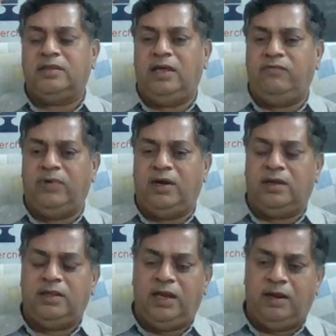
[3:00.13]

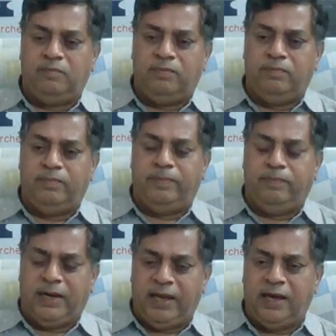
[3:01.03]
the
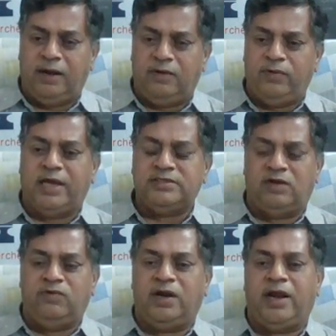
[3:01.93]
player who has
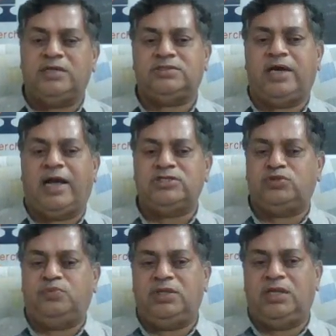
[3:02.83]
advantage has to
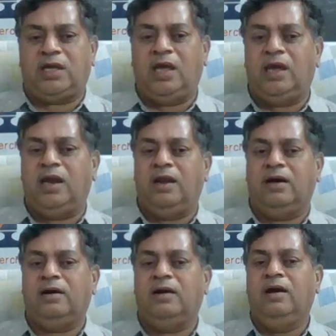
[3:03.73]
put the King
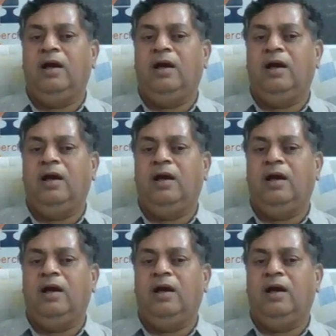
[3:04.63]
in